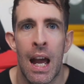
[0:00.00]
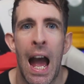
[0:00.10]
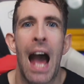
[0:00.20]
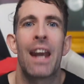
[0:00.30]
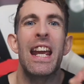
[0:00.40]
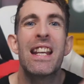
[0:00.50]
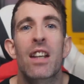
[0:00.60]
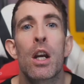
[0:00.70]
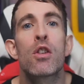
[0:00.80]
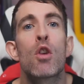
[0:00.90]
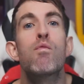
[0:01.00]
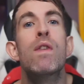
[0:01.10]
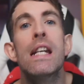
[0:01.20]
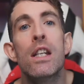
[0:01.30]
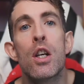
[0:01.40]
And it's going to
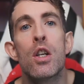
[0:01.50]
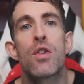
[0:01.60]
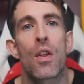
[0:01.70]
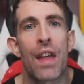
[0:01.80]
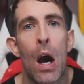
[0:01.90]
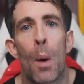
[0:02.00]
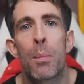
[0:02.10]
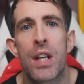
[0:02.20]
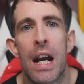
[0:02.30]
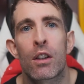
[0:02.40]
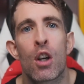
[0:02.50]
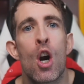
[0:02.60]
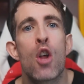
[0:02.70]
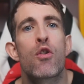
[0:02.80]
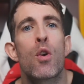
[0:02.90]
reuse that object
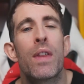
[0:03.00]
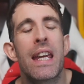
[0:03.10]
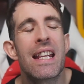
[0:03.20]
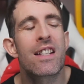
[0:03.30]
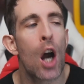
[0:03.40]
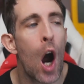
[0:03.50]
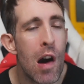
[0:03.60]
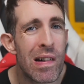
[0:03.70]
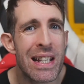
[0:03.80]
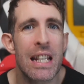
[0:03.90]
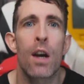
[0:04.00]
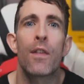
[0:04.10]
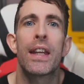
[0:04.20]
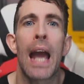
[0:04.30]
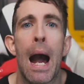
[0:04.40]
through the entirety of
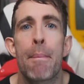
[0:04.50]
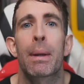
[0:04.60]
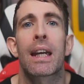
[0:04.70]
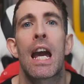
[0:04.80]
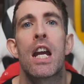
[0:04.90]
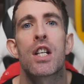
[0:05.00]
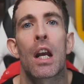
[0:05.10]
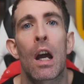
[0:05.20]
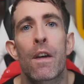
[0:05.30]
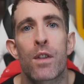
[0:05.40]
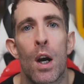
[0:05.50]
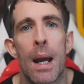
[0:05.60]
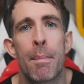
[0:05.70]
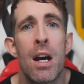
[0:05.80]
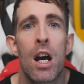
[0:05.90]
the application lifetime
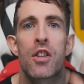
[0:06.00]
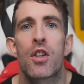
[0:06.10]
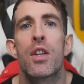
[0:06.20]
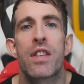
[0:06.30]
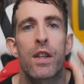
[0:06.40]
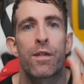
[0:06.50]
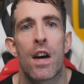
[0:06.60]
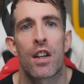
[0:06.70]
as soon as it's first